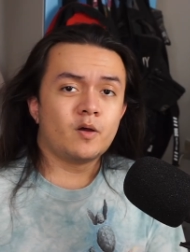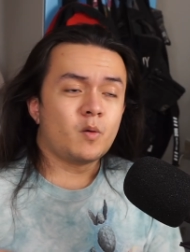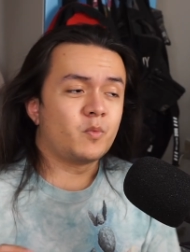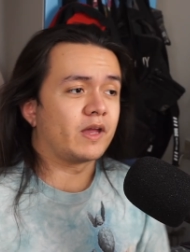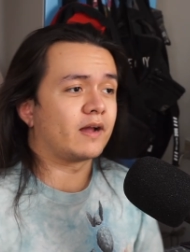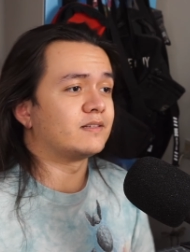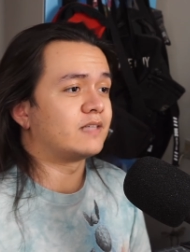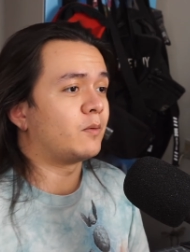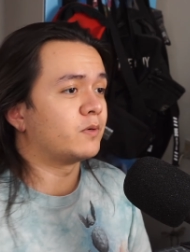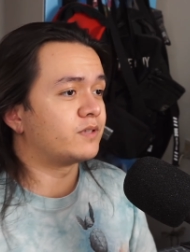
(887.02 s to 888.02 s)
But yeah, guys,
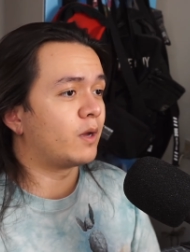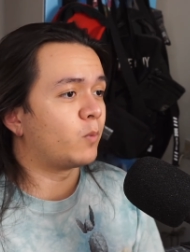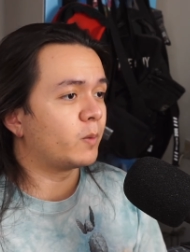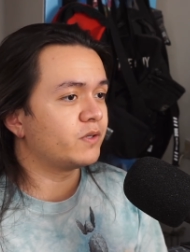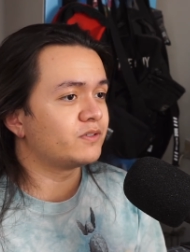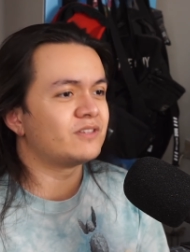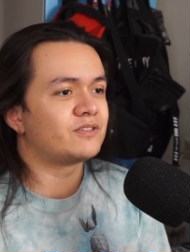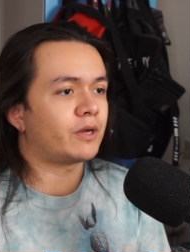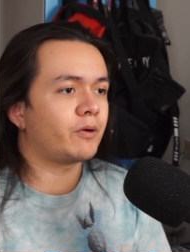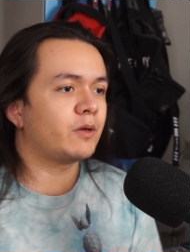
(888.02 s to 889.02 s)
that was uh, One Pill
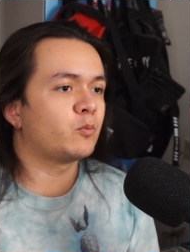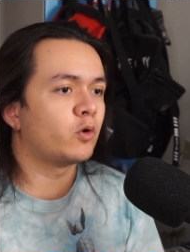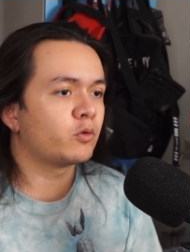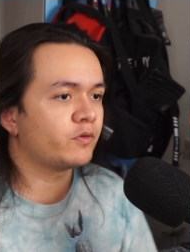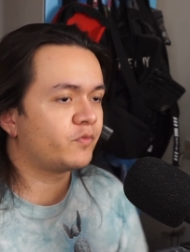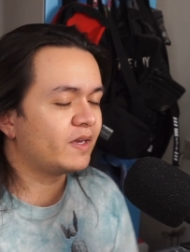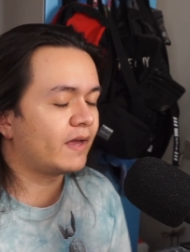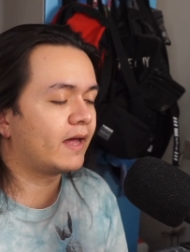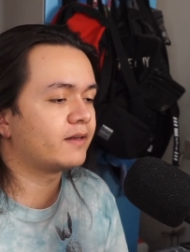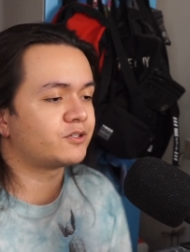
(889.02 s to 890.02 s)
Sincerity, Walk With Me,
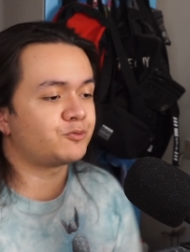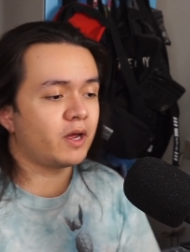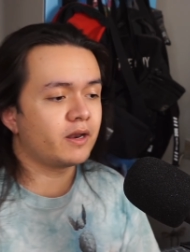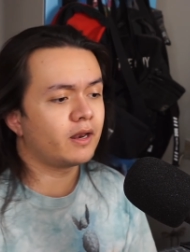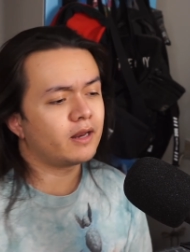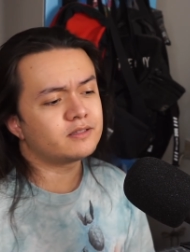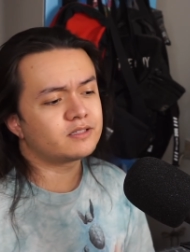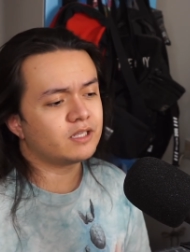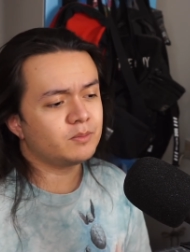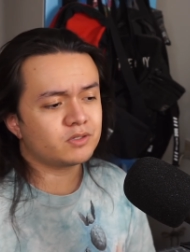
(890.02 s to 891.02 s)
and Stranded. And it
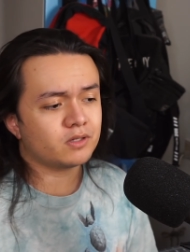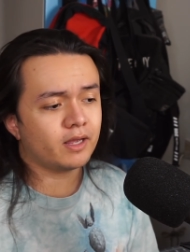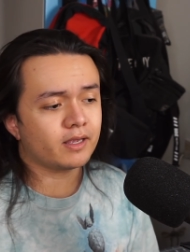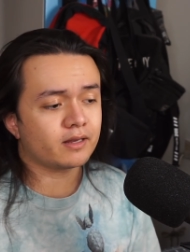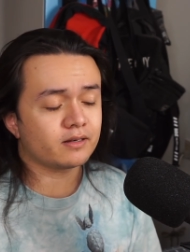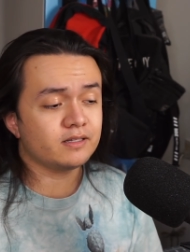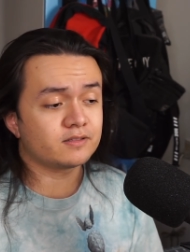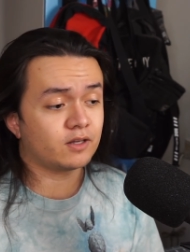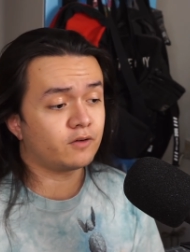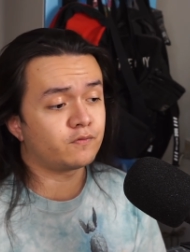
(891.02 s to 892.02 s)
seems like, at
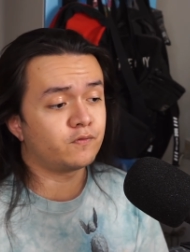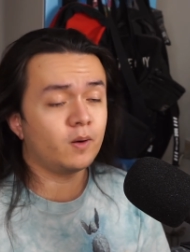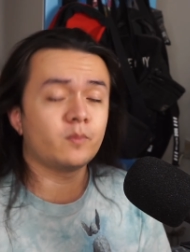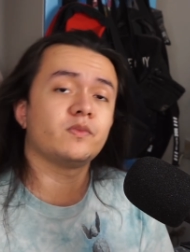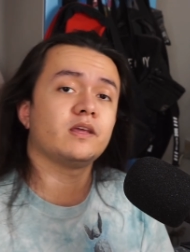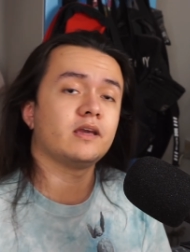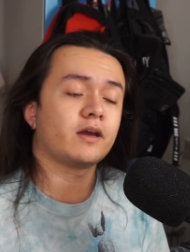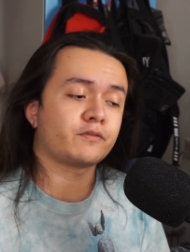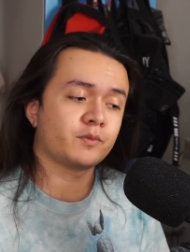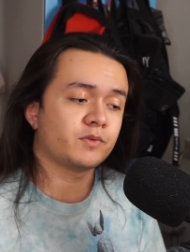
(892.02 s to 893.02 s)
least uh, from the
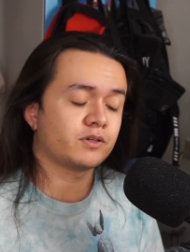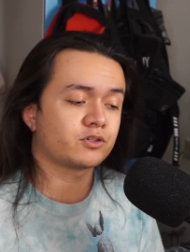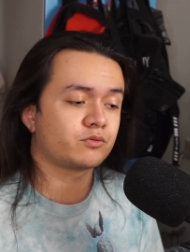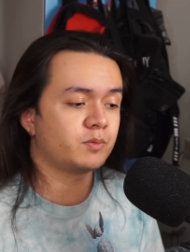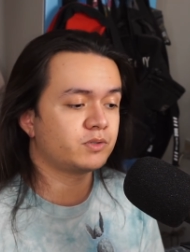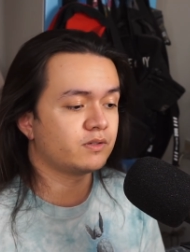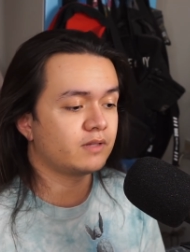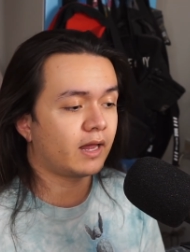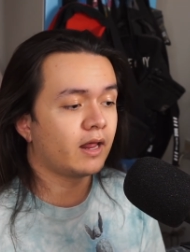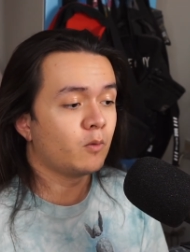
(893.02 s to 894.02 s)
uh, from the description,
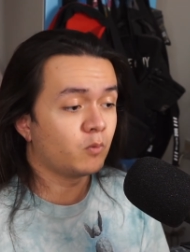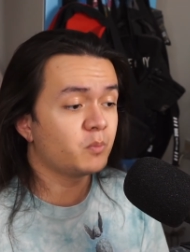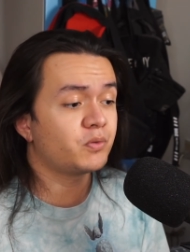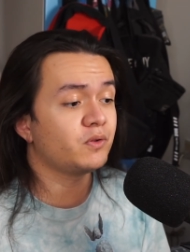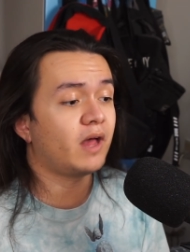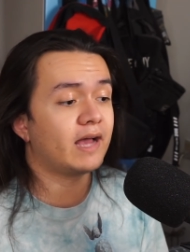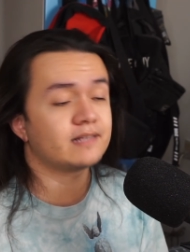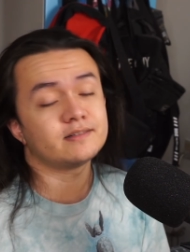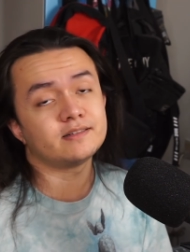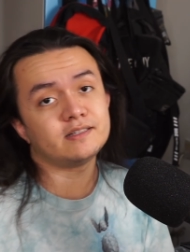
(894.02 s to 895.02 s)
that One Pill
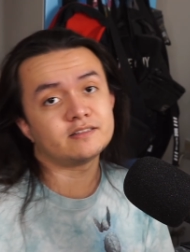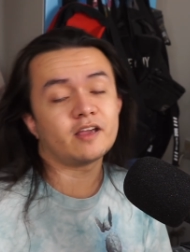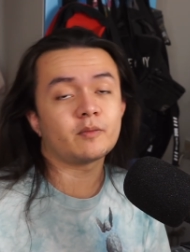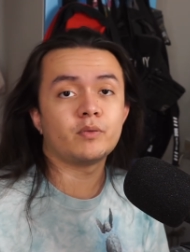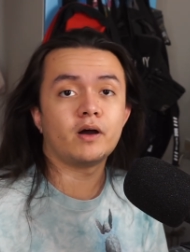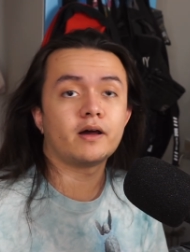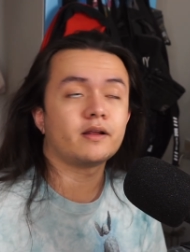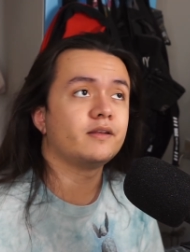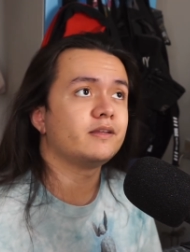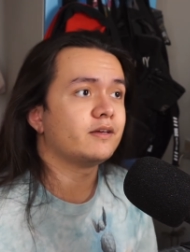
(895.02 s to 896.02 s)
has indeed taken part
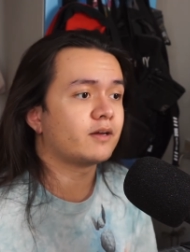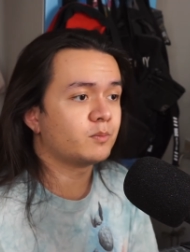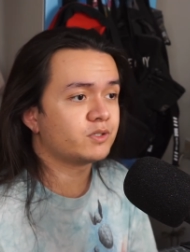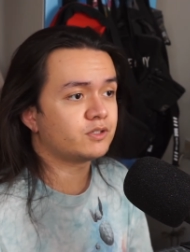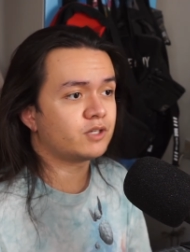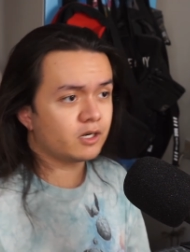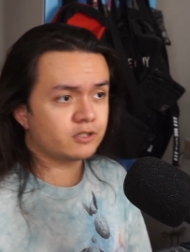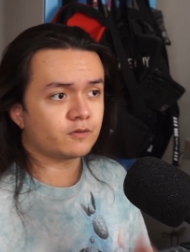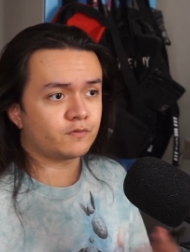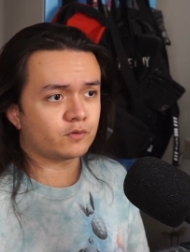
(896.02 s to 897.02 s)
in the composition, at least
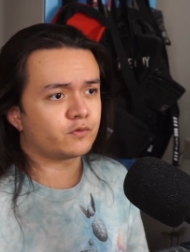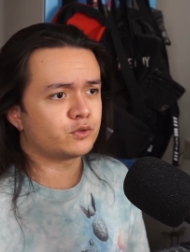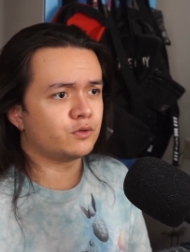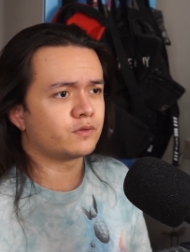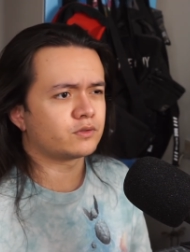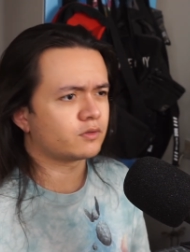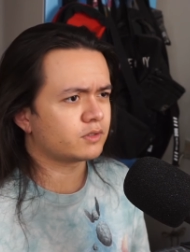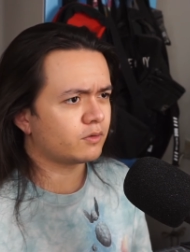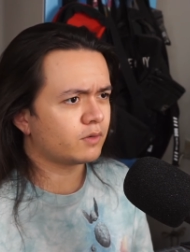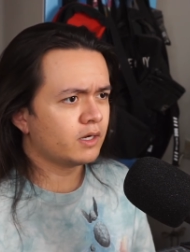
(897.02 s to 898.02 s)
for for two of the songs. I
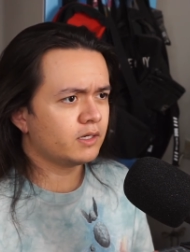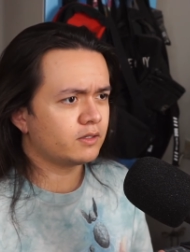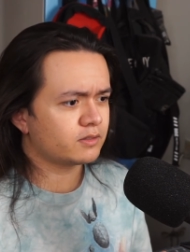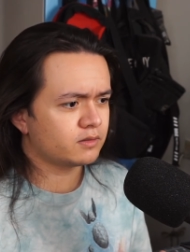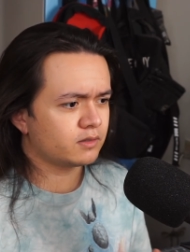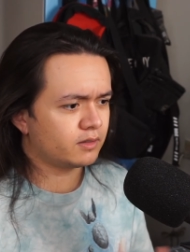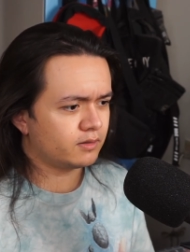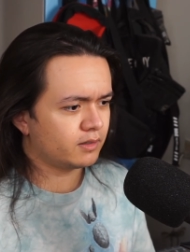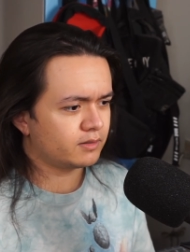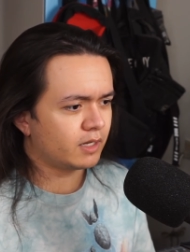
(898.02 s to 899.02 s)
don't, he doesn't, it,
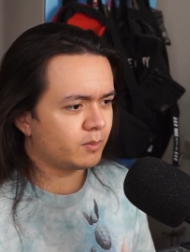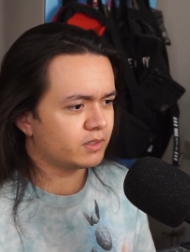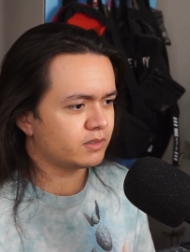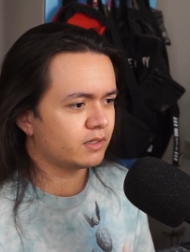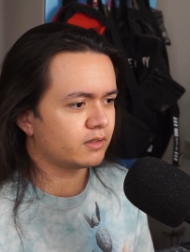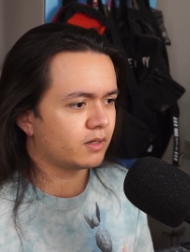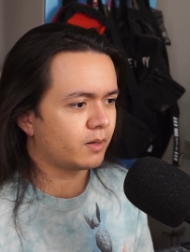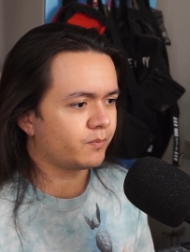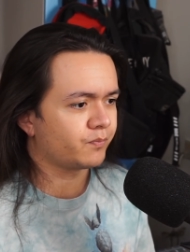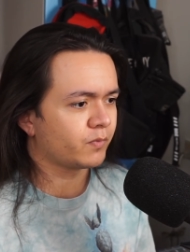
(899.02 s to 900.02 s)
his name isn't in
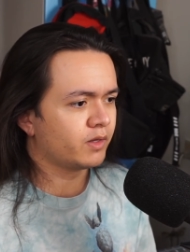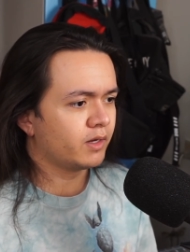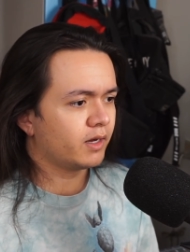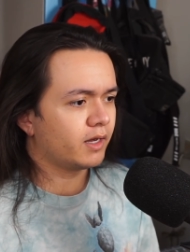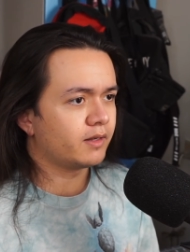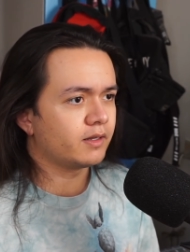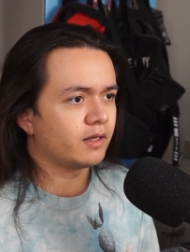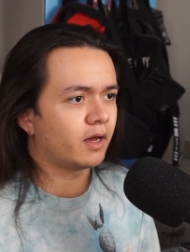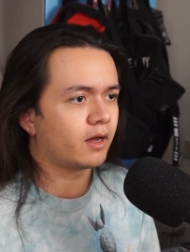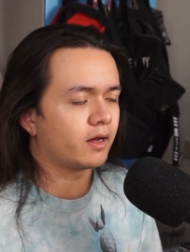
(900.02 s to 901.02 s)
um in
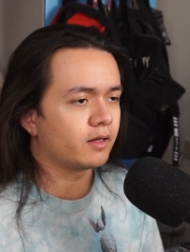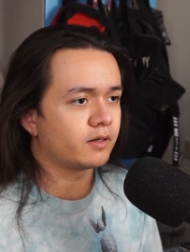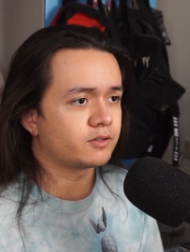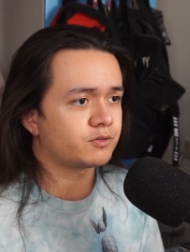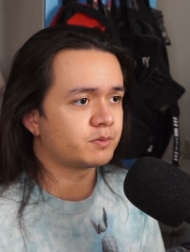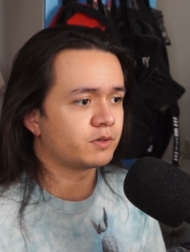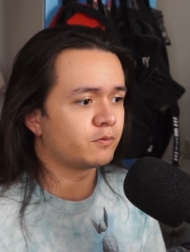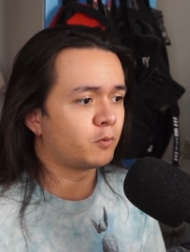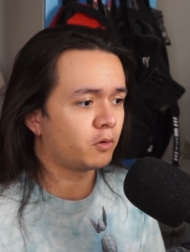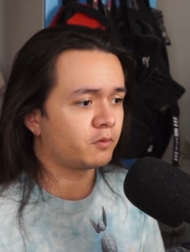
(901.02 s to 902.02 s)
the uh, in the description of
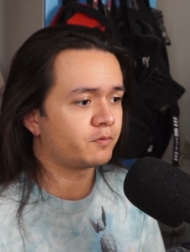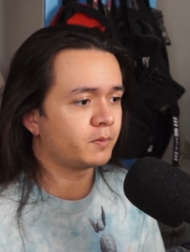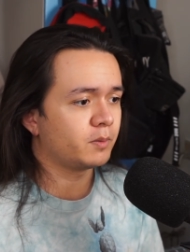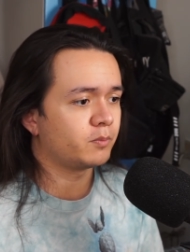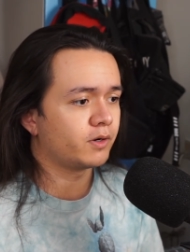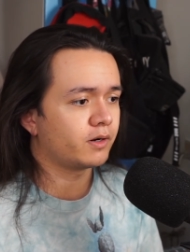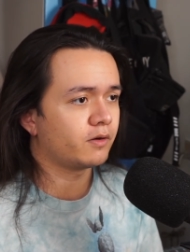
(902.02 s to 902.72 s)
Walk With Me, but uh,